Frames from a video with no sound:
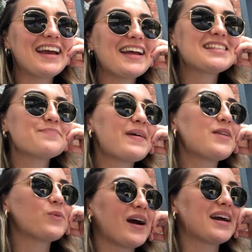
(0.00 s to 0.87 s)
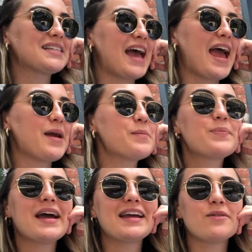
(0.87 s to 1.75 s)
it's mid-work day,
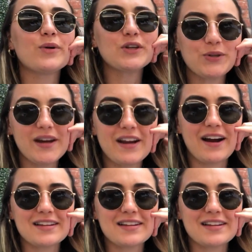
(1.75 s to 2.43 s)
but we're treating